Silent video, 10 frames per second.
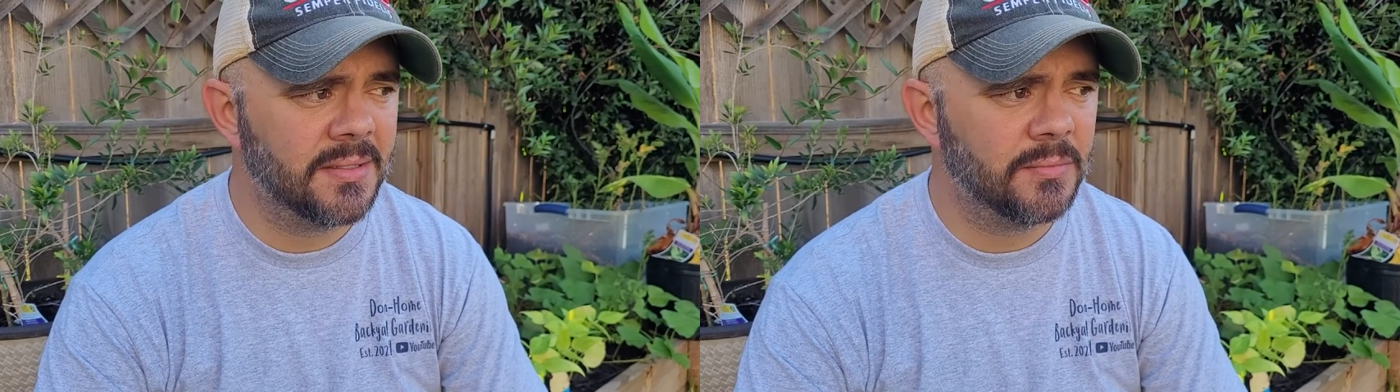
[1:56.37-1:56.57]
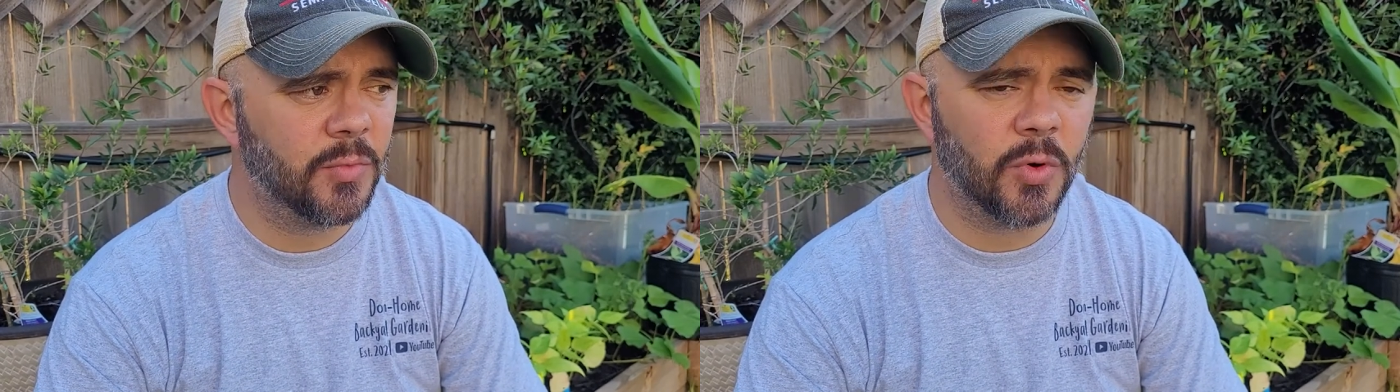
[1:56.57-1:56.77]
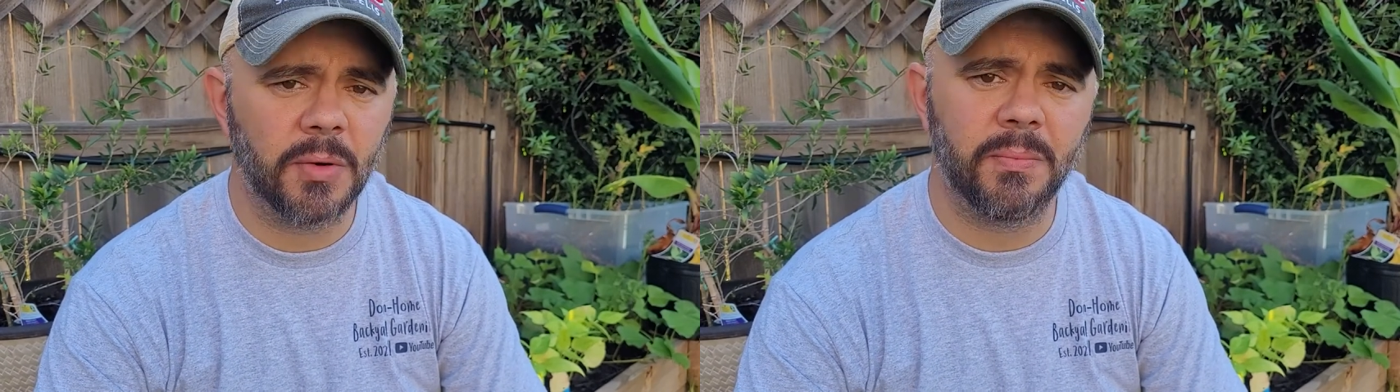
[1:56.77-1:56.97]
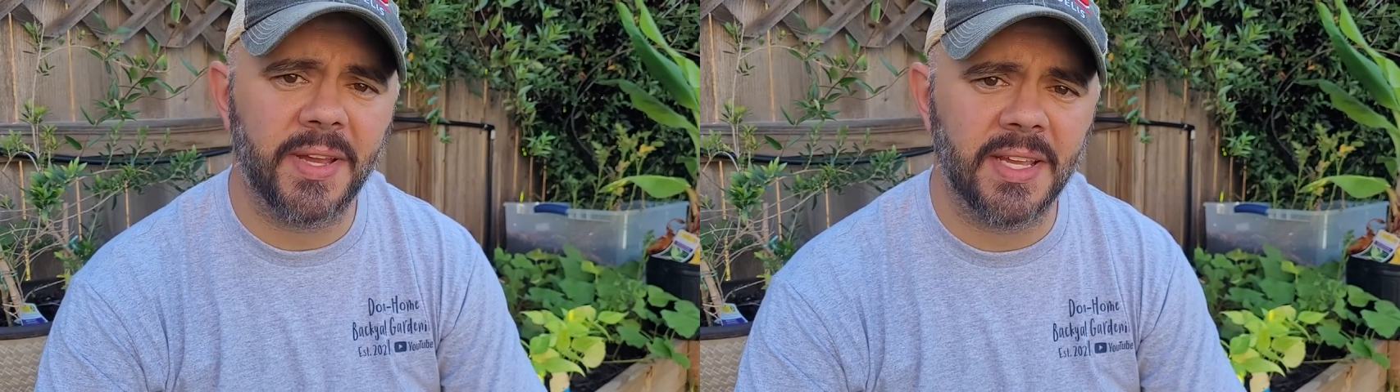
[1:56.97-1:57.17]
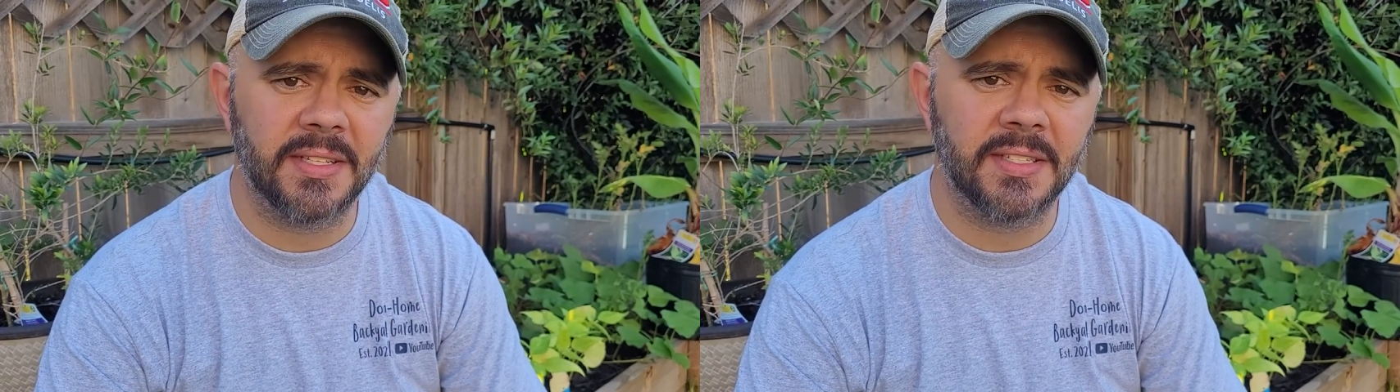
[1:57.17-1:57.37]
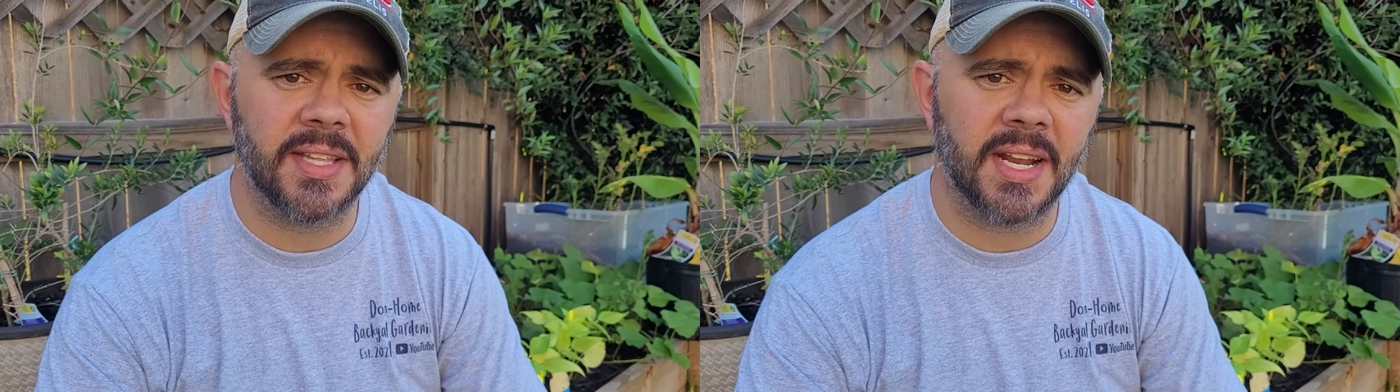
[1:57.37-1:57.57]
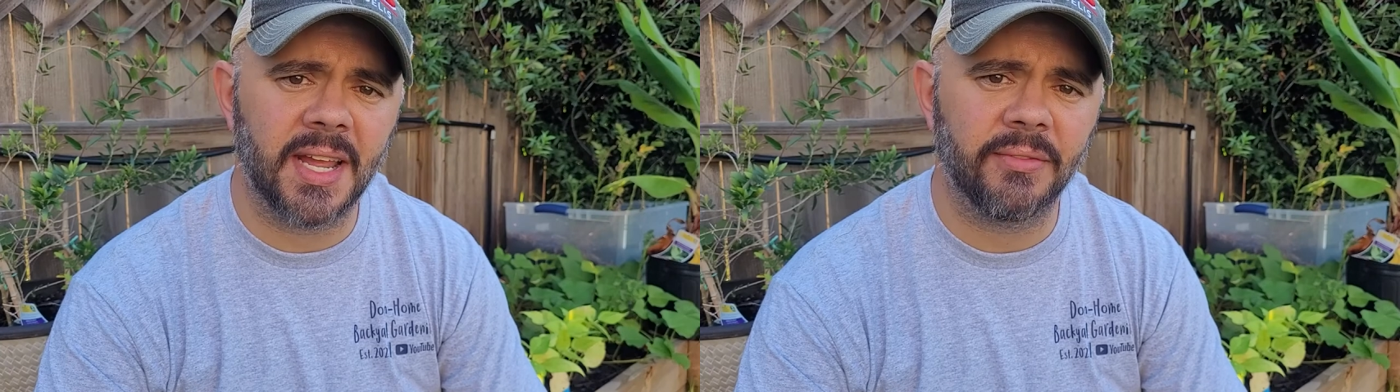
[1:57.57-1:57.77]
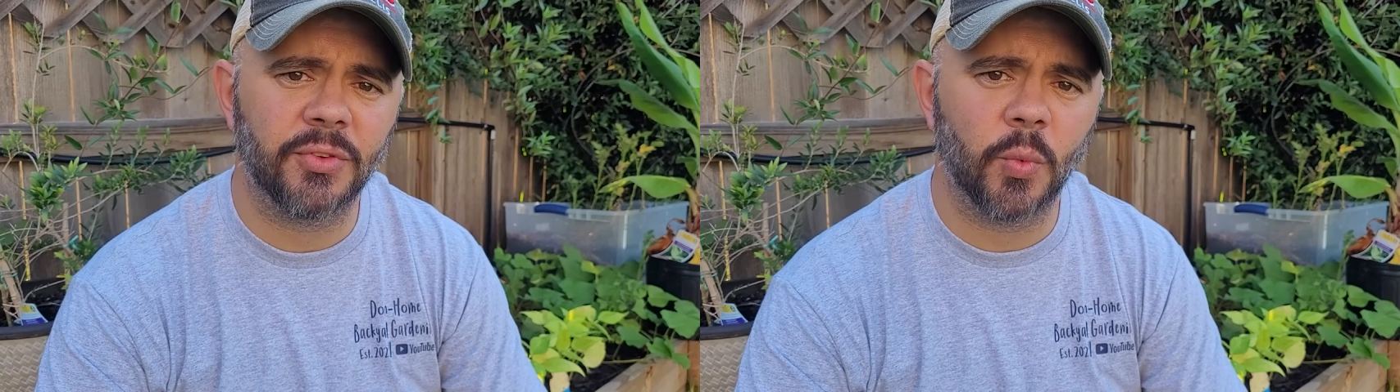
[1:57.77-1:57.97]
more beds that I
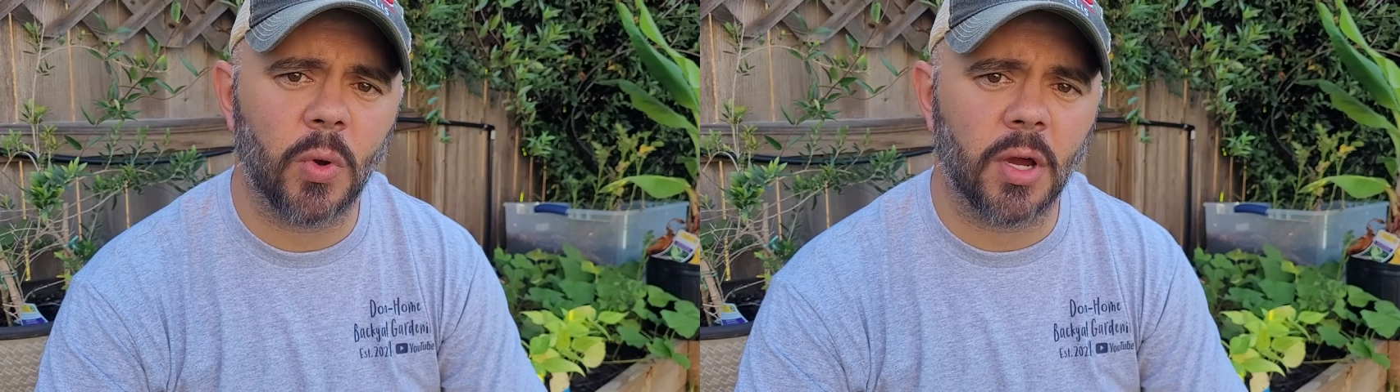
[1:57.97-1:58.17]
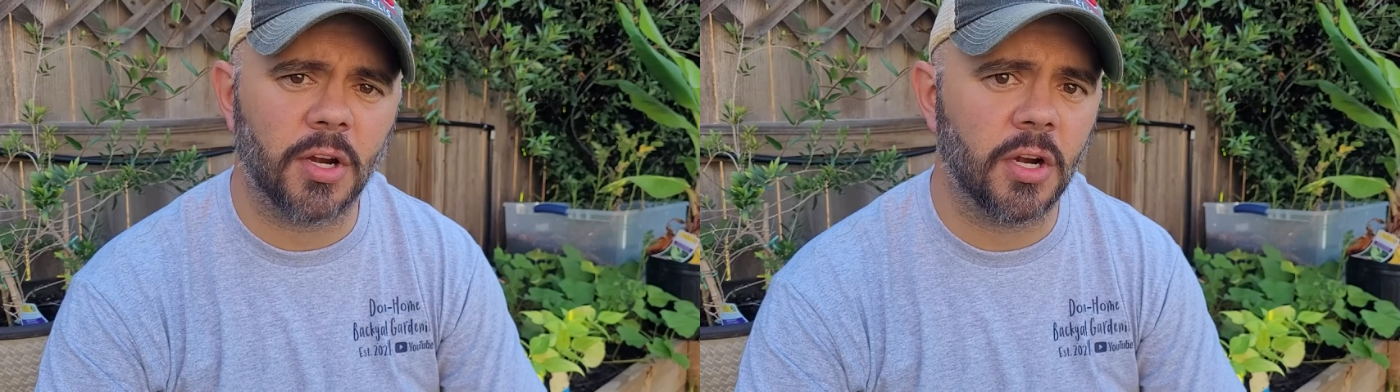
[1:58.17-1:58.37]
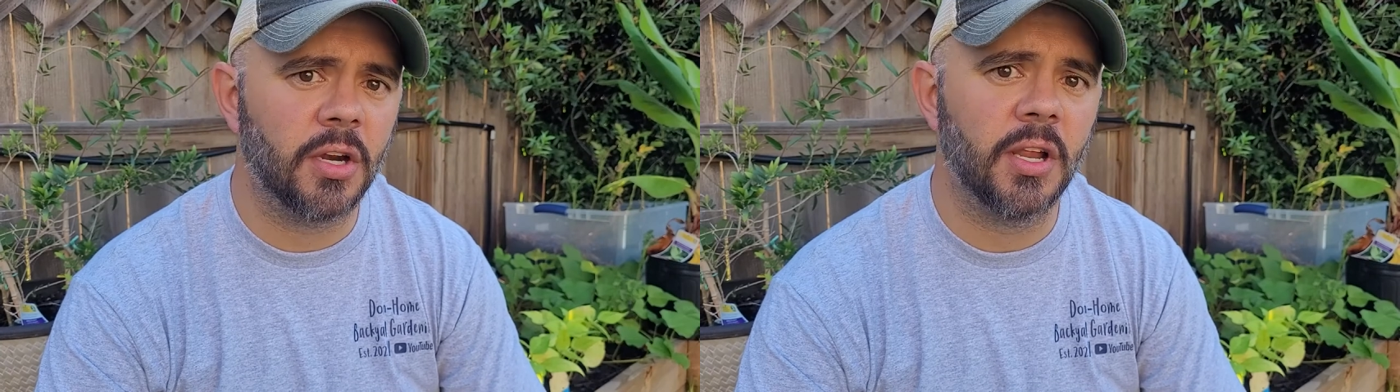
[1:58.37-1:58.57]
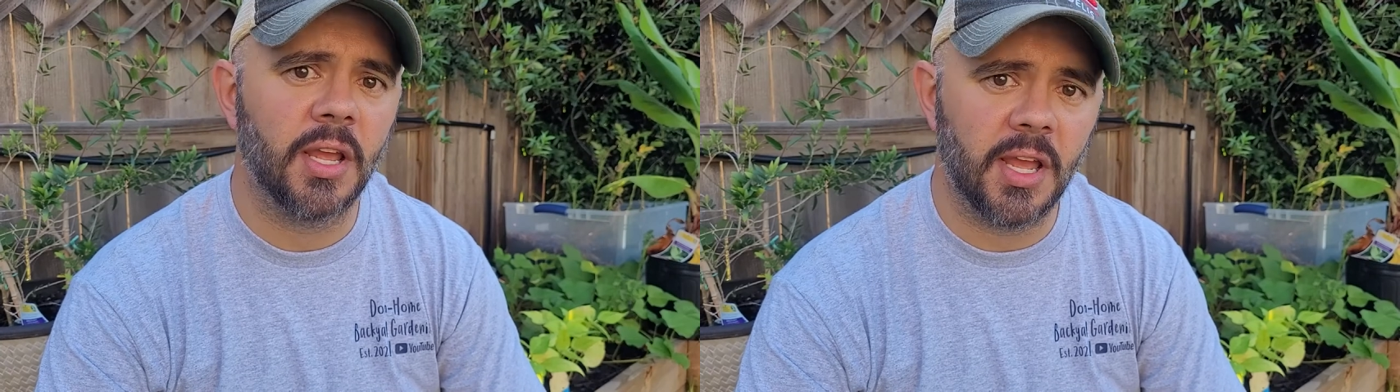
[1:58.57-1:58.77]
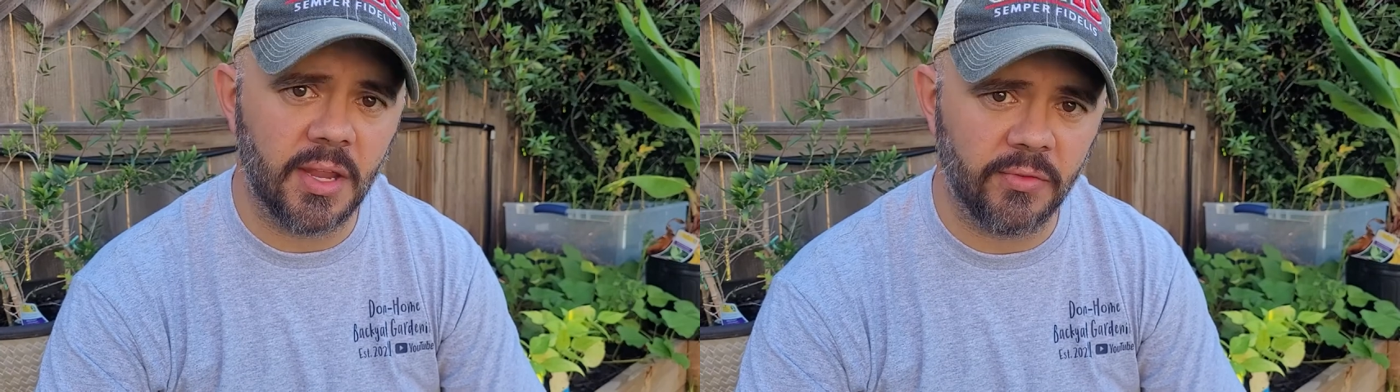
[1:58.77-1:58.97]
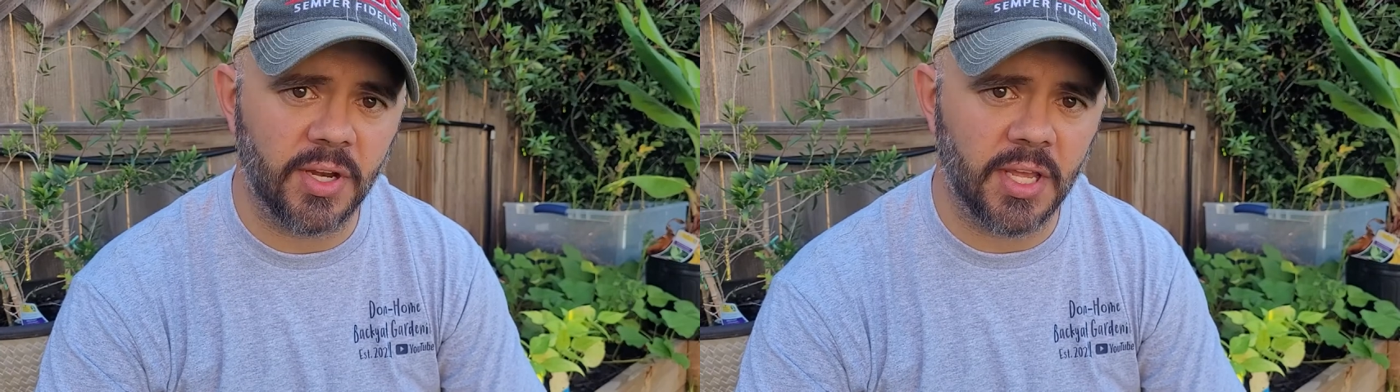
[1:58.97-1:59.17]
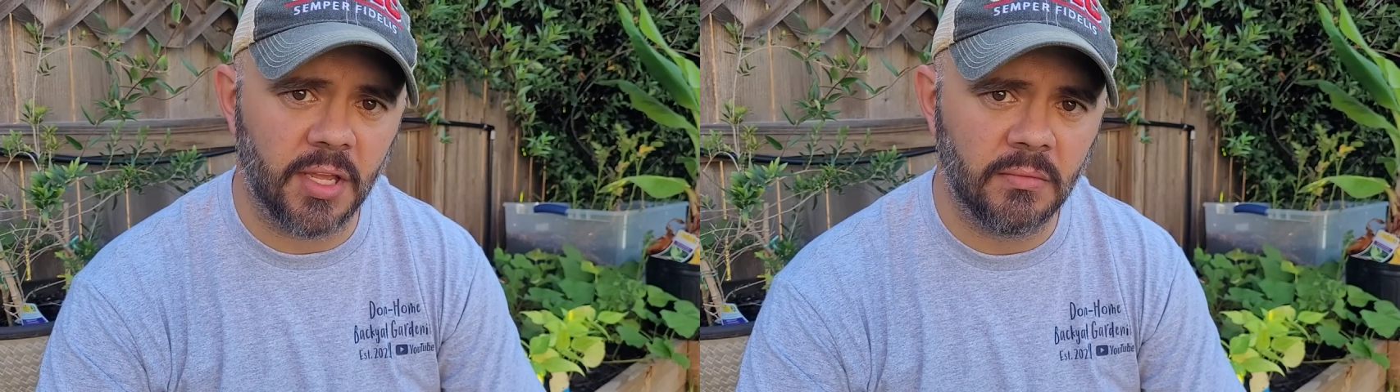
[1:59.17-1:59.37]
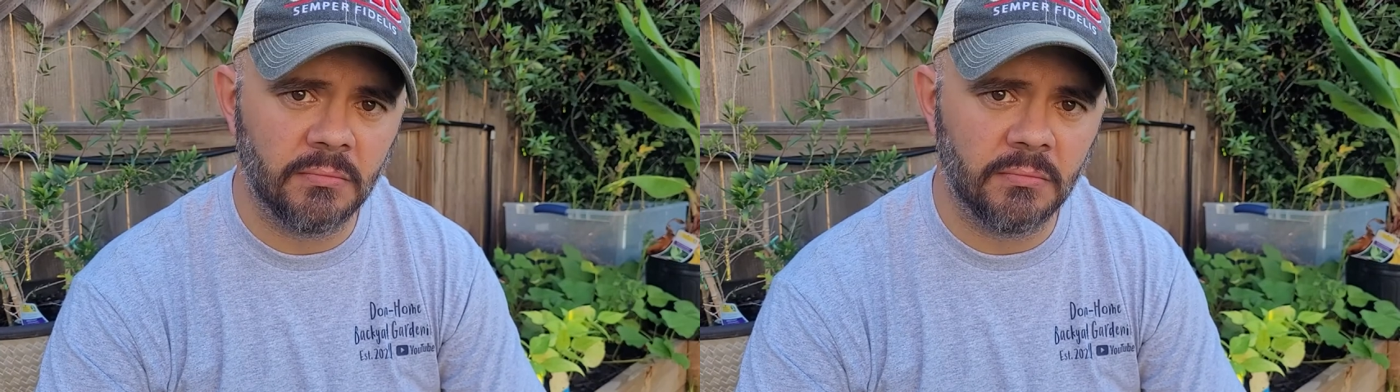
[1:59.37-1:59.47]
have to water every day.